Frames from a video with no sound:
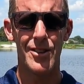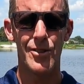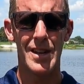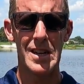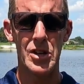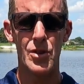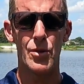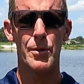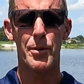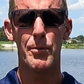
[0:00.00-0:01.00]
you can
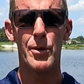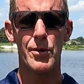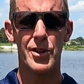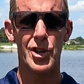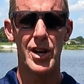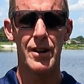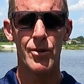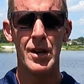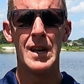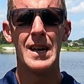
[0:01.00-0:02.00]
do to promote this
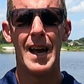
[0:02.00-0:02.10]
channel,